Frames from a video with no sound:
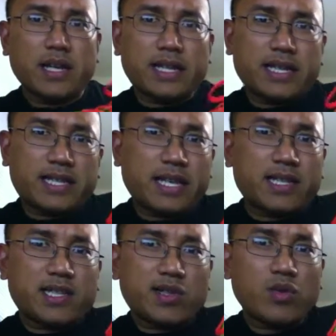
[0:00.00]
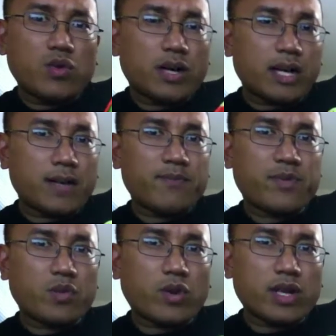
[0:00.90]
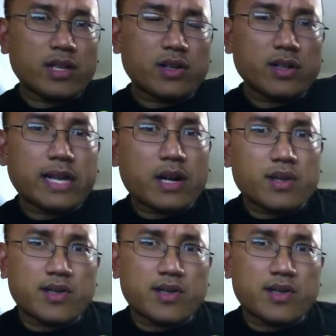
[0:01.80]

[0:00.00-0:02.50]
they tend to run a little narrow.